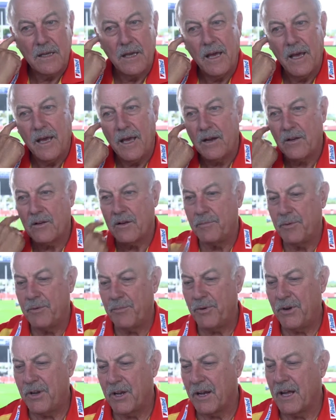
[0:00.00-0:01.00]
Yeah, look, I've been
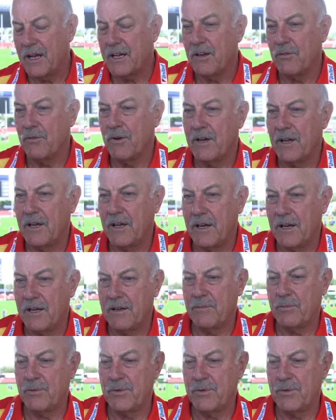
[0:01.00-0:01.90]
pretty lucky, really, you know,